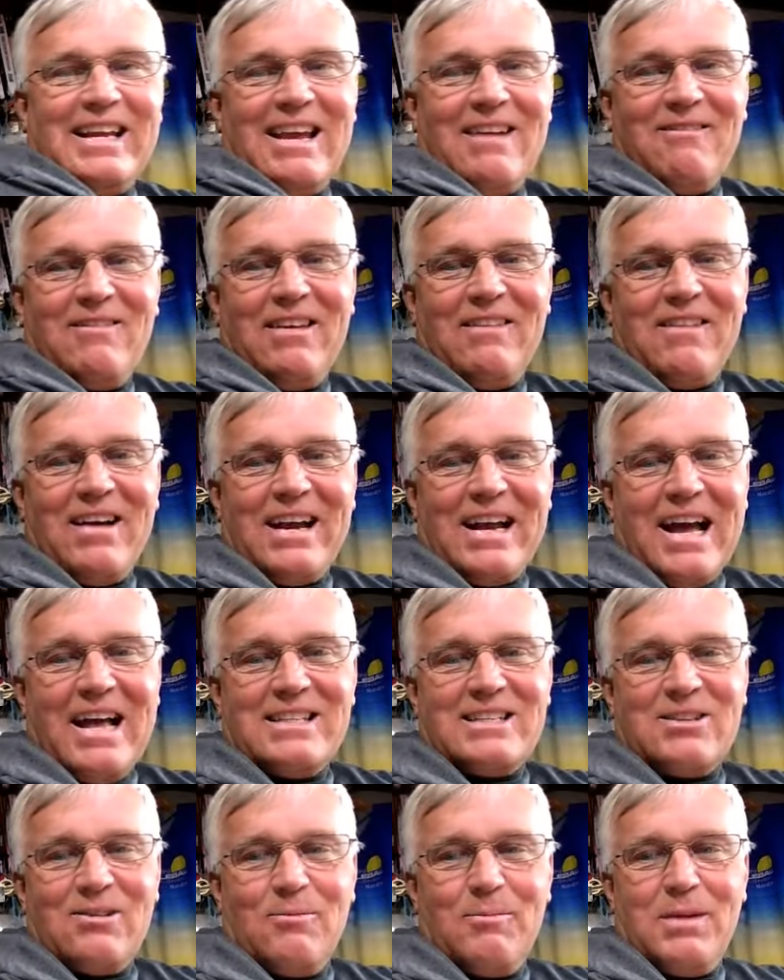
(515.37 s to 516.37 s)
can't believe I
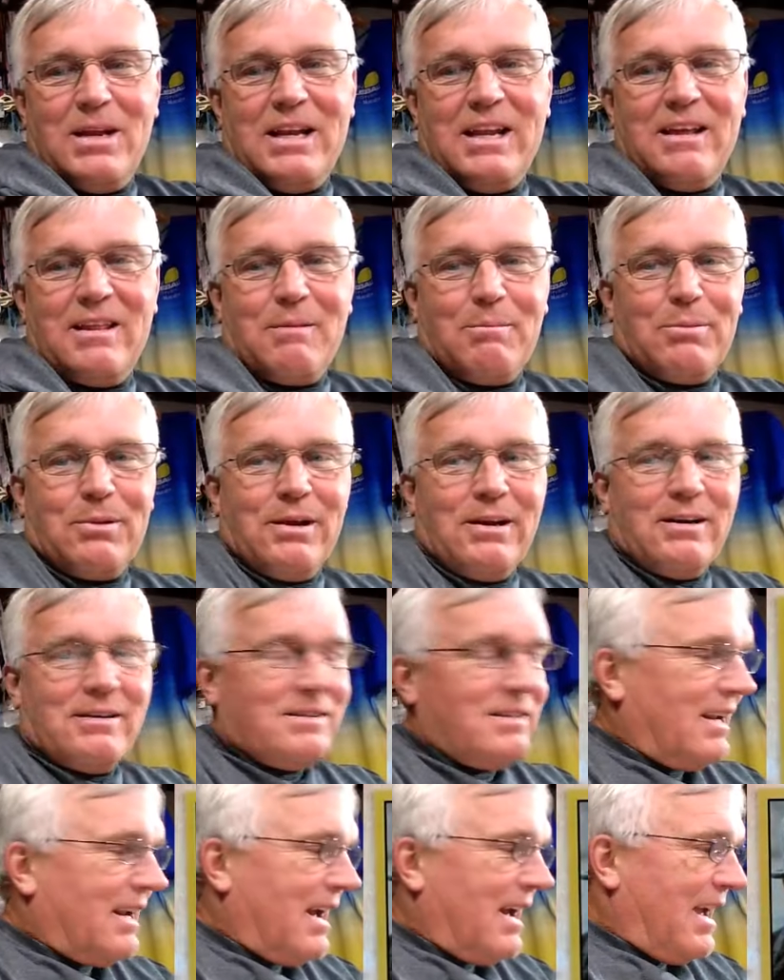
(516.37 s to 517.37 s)
got so many of the
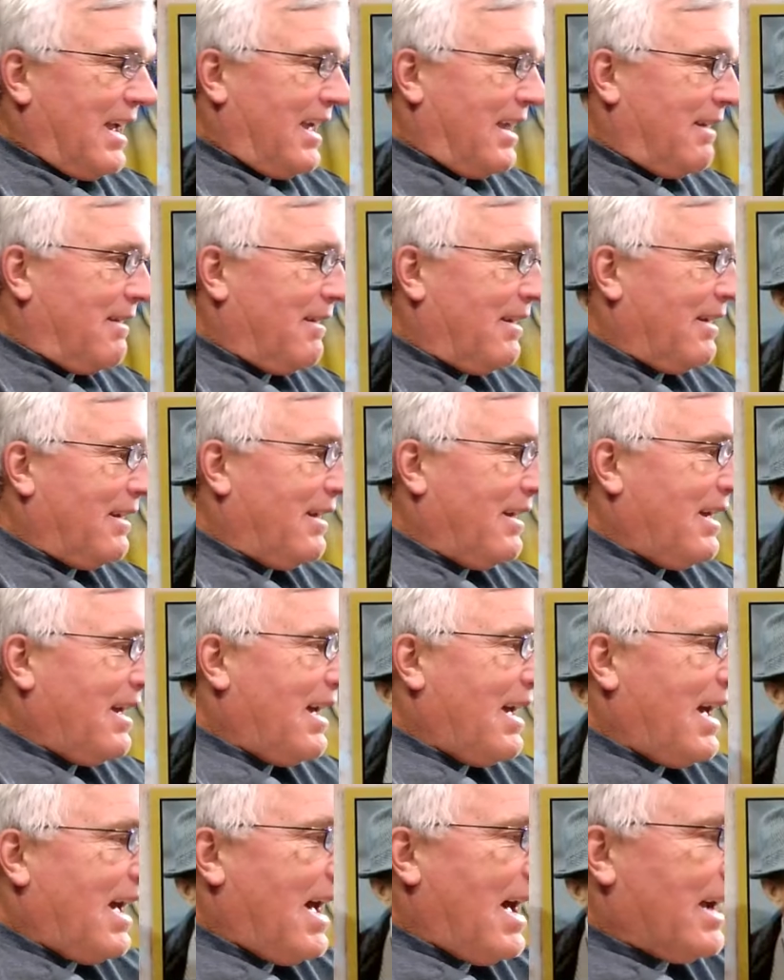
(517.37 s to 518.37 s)
players that I had
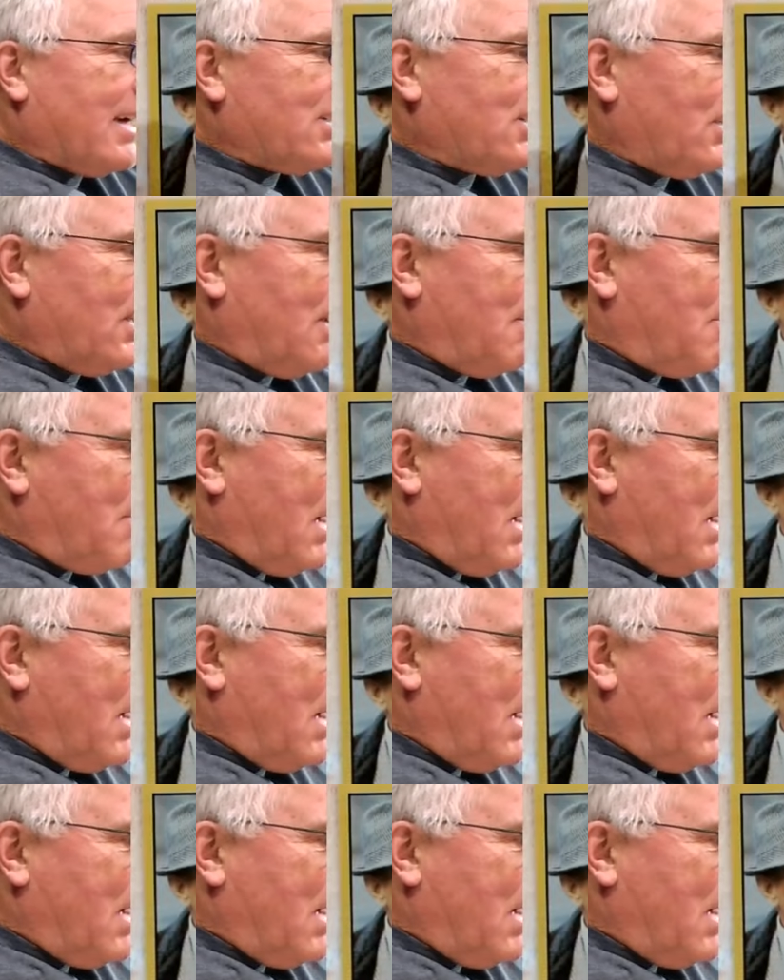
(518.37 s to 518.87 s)
actually